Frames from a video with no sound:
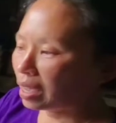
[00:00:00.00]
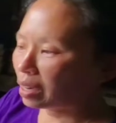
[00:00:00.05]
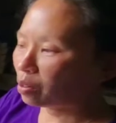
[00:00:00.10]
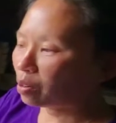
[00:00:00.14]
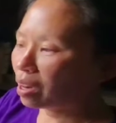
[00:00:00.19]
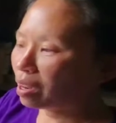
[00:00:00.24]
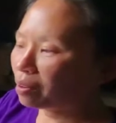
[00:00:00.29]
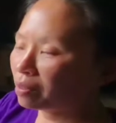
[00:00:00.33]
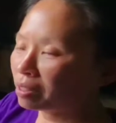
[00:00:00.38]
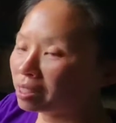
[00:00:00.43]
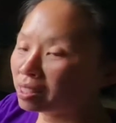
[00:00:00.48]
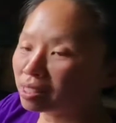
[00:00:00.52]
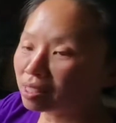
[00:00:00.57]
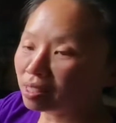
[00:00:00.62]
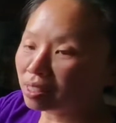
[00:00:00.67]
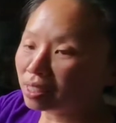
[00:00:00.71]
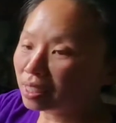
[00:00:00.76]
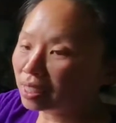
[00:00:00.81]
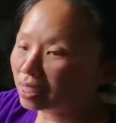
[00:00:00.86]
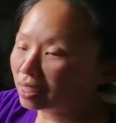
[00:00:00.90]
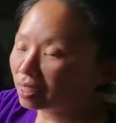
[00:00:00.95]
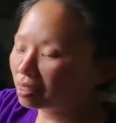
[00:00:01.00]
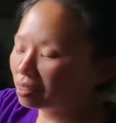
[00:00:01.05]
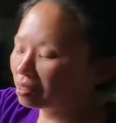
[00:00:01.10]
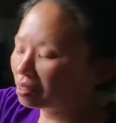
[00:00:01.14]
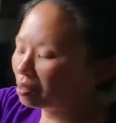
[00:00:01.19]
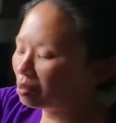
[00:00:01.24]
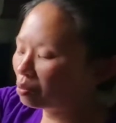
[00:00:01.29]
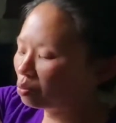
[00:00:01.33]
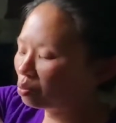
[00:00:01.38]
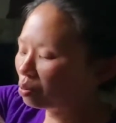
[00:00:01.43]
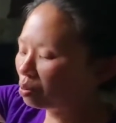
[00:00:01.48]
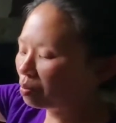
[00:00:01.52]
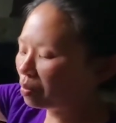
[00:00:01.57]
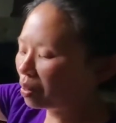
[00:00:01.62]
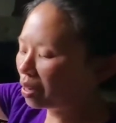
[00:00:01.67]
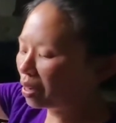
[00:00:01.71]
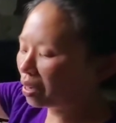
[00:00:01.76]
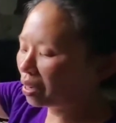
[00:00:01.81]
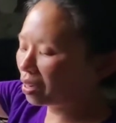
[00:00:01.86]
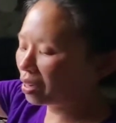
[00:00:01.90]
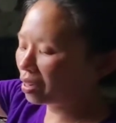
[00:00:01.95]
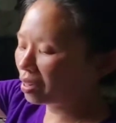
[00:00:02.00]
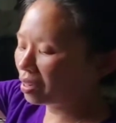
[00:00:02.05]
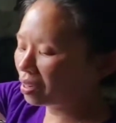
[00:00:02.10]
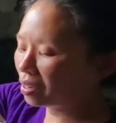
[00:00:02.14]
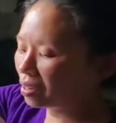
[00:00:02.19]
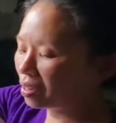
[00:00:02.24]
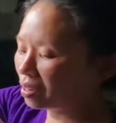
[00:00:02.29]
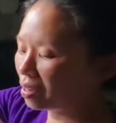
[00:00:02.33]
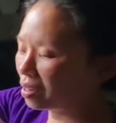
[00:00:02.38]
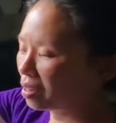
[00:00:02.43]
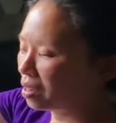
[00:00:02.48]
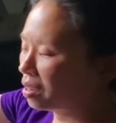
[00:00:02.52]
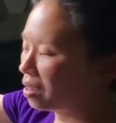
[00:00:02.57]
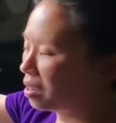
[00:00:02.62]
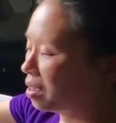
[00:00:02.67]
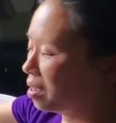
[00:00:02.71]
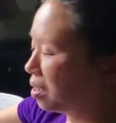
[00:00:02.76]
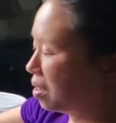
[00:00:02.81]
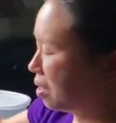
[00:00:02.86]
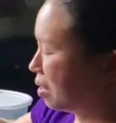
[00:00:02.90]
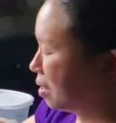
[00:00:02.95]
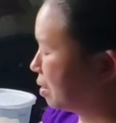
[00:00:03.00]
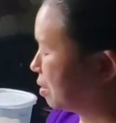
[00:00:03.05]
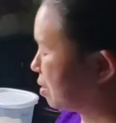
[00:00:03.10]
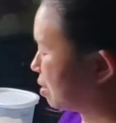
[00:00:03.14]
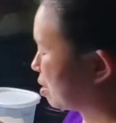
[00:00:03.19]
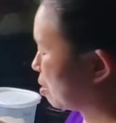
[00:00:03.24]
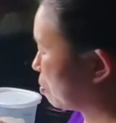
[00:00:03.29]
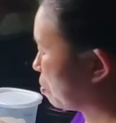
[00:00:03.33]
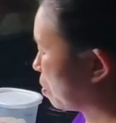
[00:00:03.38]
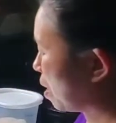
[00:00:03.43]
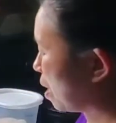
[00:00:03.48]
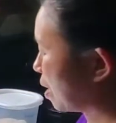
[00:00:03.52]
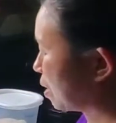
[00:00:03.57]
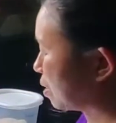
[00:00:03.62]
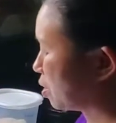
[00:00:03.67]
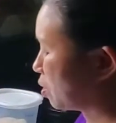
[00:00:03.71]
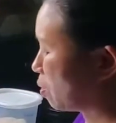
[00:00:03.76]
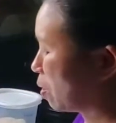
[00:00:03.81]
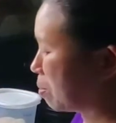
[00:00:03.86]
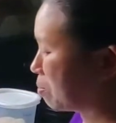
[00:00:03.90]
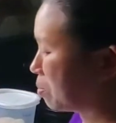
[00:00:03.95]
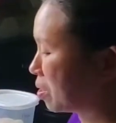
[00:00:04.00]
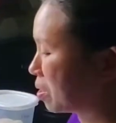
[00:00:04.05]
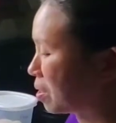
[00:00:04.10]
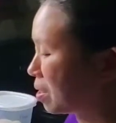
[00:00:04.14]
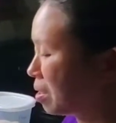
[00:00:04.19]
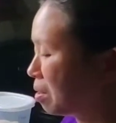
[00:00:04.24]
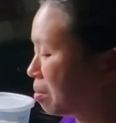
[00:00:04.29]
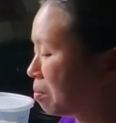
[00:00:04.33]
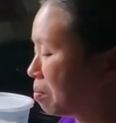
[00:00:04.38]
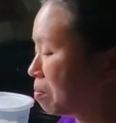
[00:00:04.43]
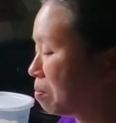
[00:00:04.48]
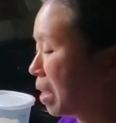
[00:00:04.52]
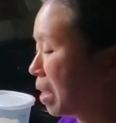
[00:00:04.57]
don't have a sling for my Instant Pot, so I'm just going to